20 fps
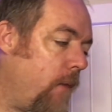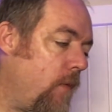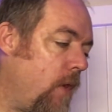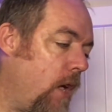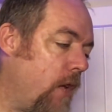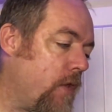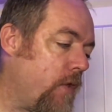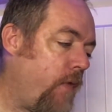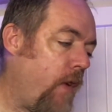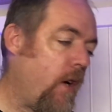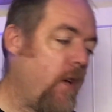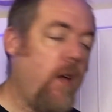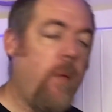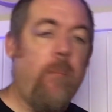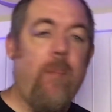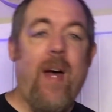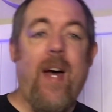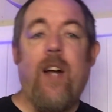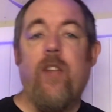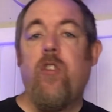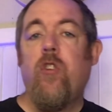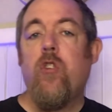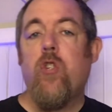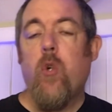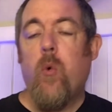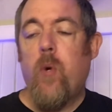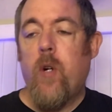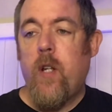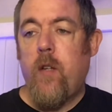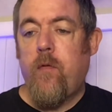It's found in Matthew
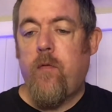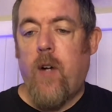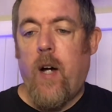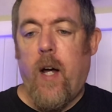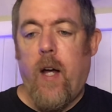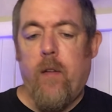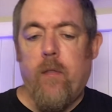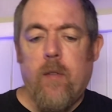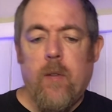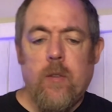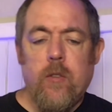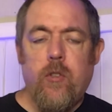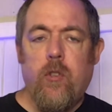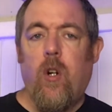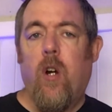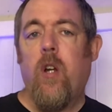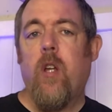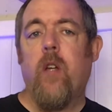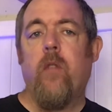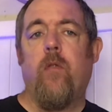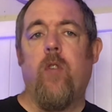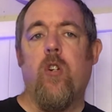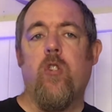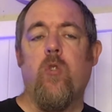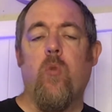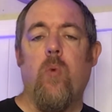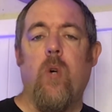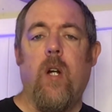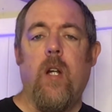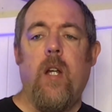25, starting in
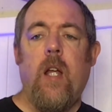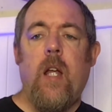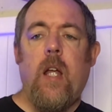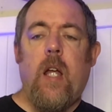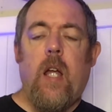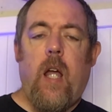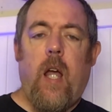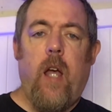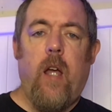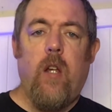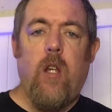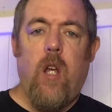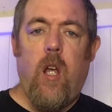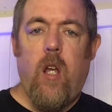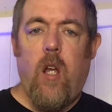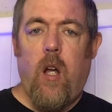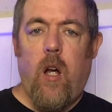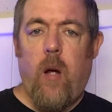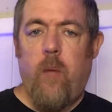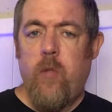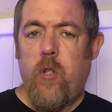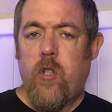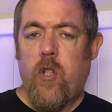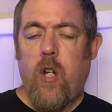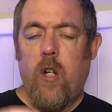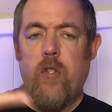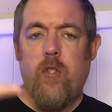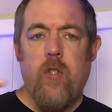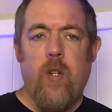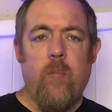verse 1. And I'm just
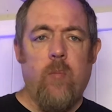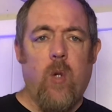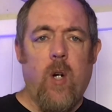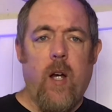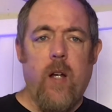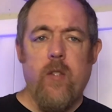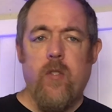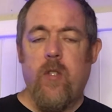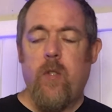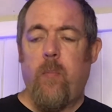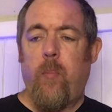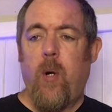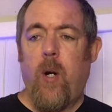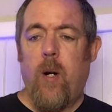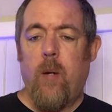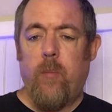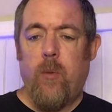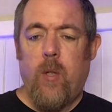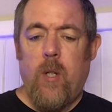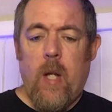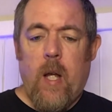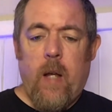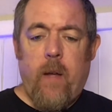going to summarize the parable.